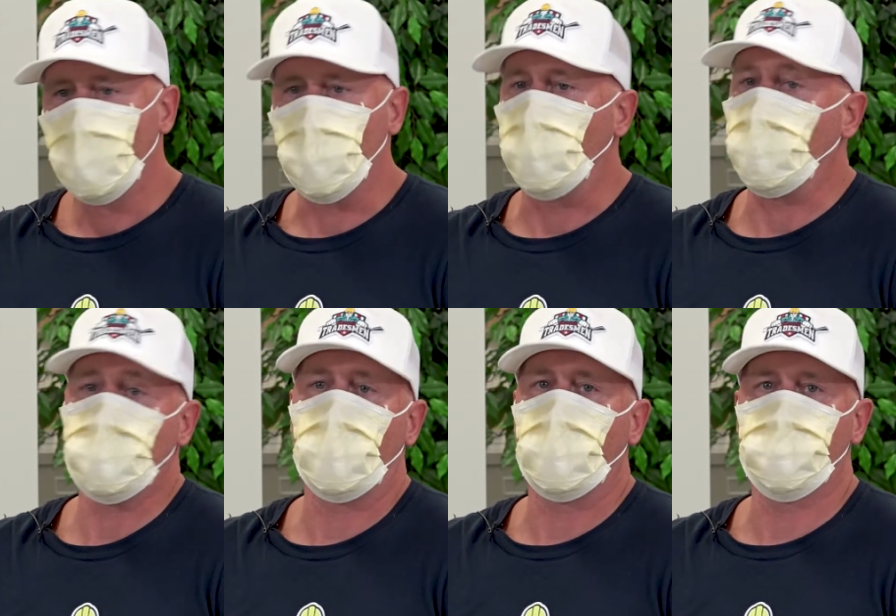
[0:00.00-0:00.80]
So I'm
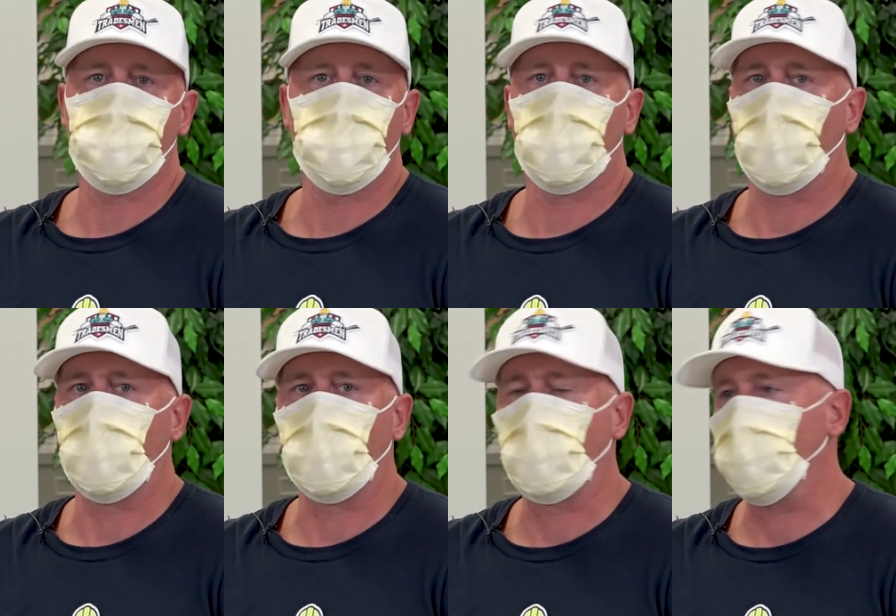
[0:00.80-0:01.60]
excited to
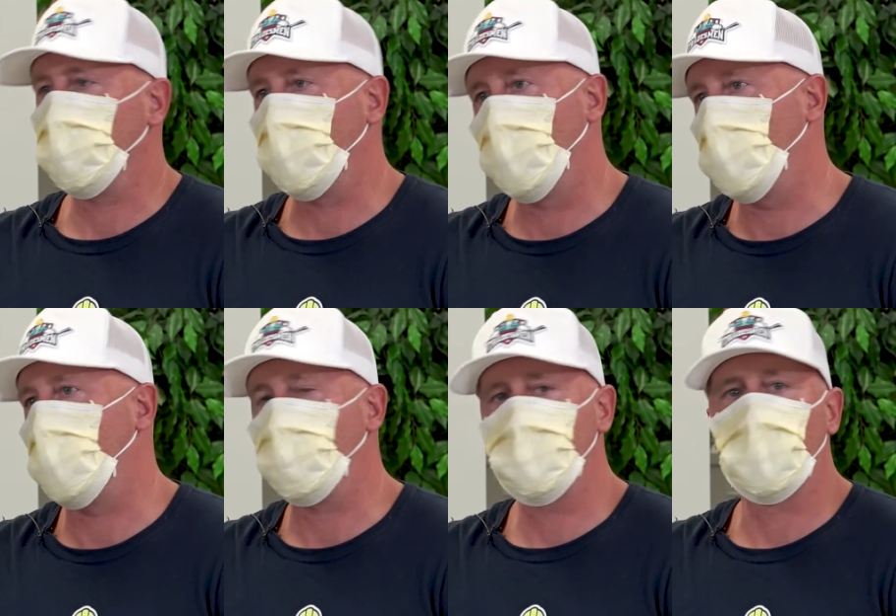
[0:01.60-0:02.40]
not only with the
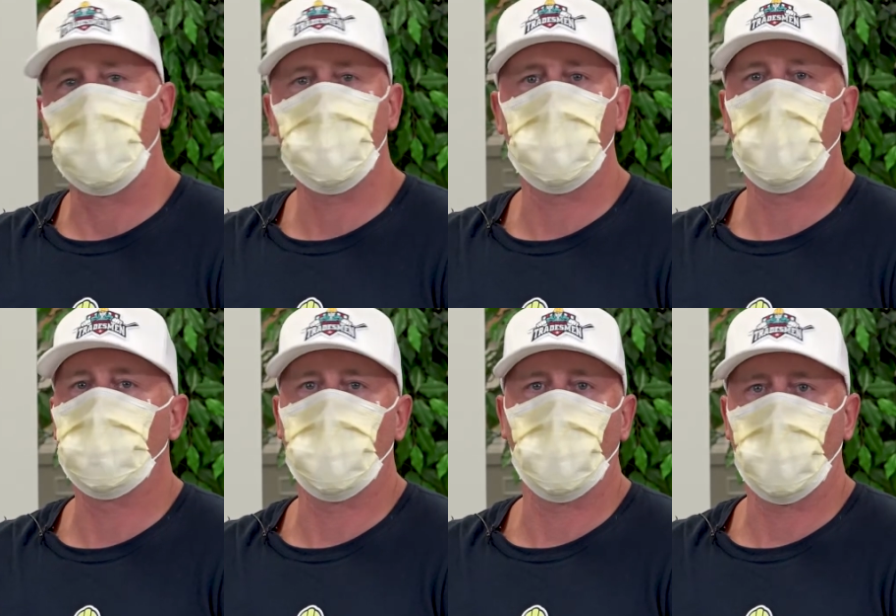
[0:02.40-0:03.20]
newcomers, but to be able
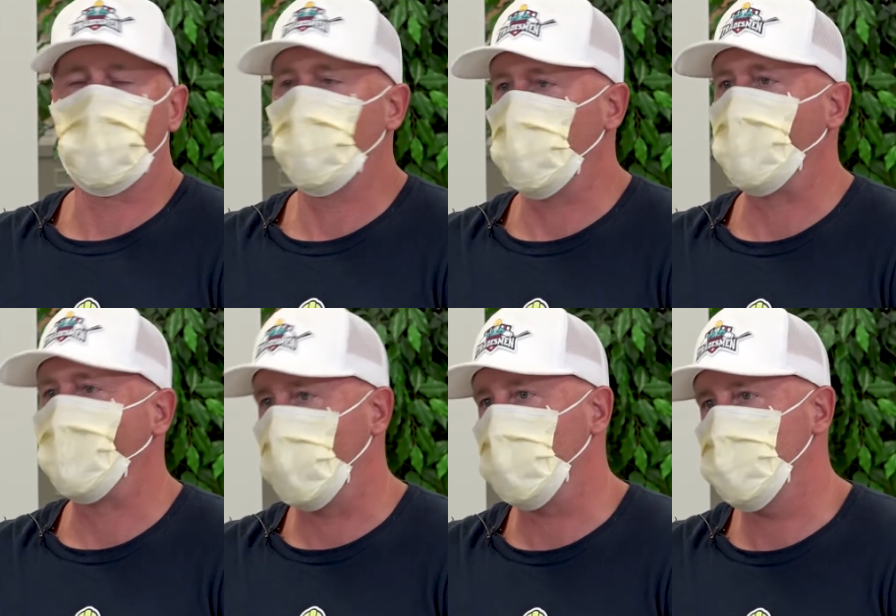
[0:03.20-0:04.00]
to work with them
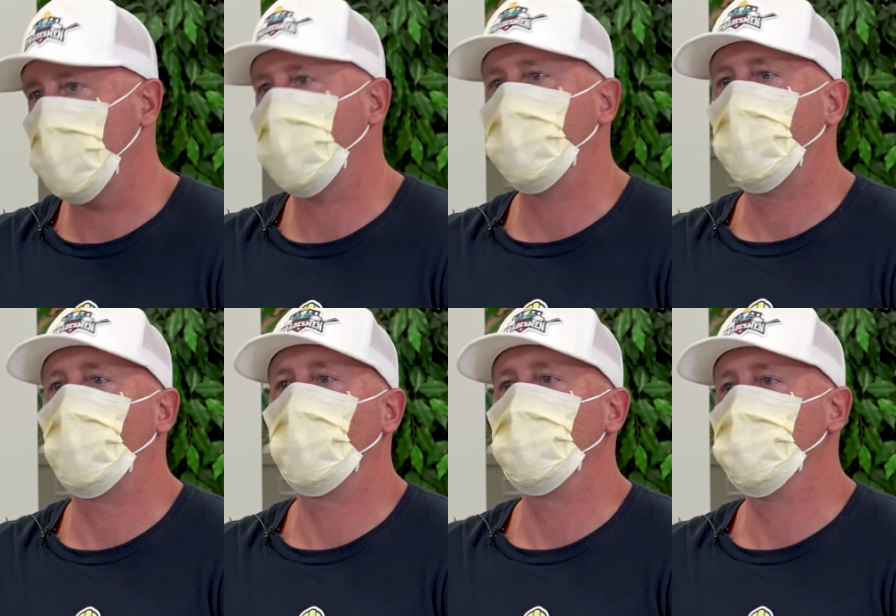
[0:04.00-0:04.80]
again a second
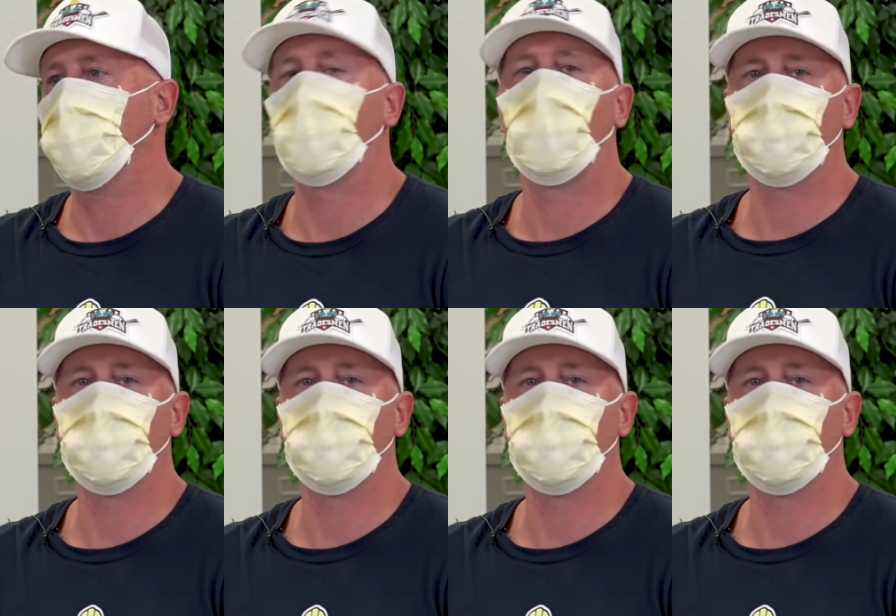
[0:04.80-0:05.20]
year, considering how